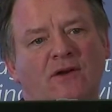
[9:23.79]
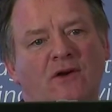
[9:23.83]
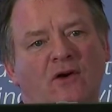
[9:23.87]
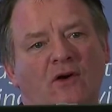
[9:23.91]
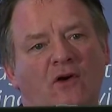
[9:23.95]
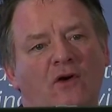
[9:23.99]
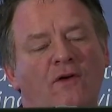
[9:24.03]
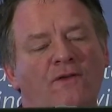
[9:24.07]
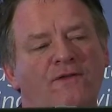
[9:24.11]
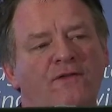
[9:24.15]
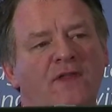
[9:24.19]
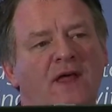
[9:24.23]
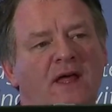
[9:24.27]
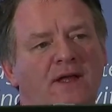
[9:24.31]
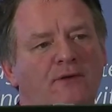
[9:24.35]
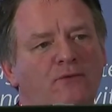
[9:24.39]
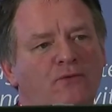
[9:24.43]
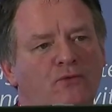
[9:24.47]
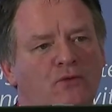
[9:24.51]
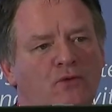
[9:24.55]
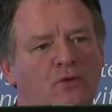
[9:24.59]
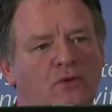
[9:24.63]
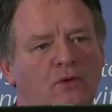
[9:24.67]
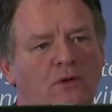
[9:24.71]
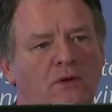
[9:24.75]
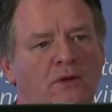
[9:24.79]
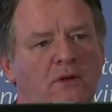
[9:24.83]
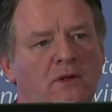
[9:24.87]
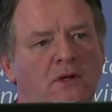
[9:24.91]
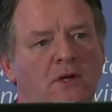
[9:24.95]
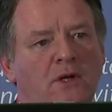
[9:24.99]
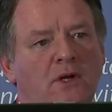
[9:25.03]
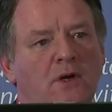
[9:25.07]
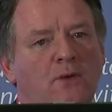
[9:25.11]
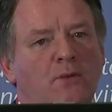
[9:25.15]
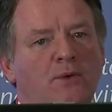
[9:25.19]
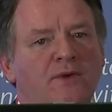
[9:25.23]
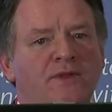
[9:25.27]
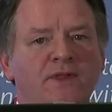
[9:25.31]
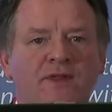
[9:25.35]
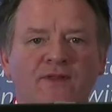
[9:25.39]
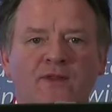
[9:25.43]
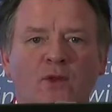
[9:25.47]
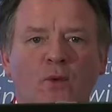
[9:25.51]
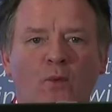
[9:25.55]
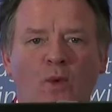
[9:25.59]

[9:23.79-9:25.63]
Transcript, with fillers: of that role within the